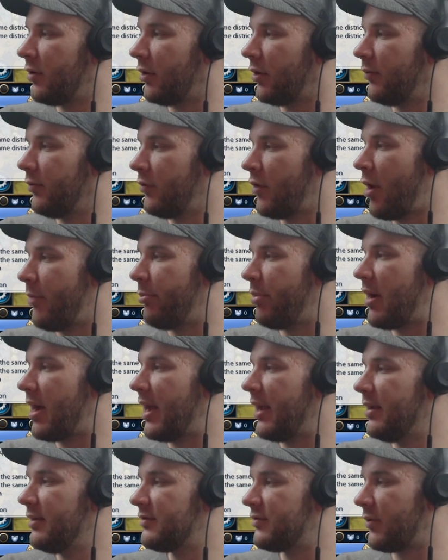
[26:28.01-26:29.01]
or not
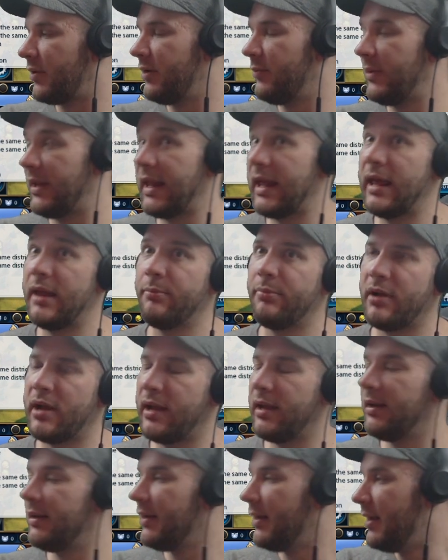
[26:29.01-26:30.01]
buy, sorry, we can't
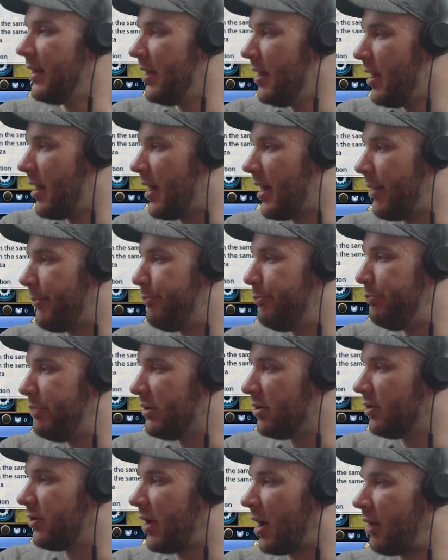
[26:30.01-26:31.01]
buy it,
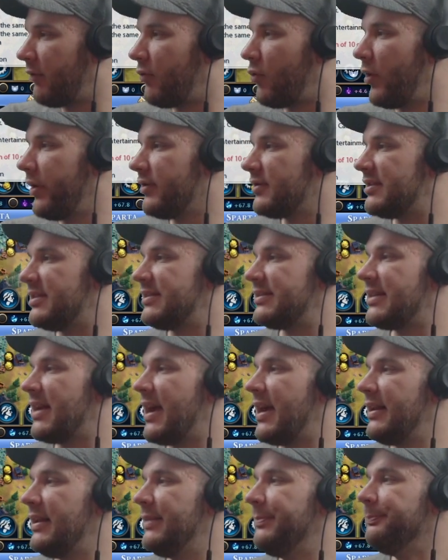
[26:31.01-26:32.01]
build our royal
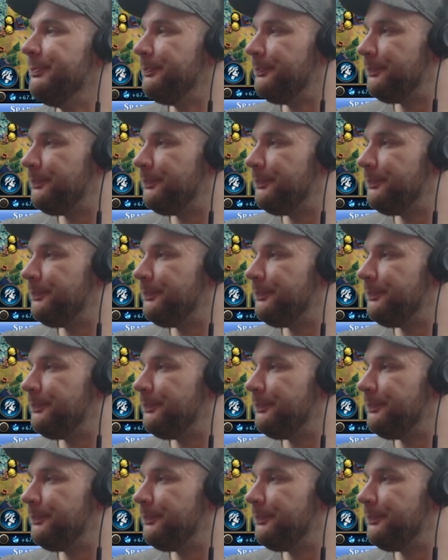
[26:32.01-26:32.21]
society.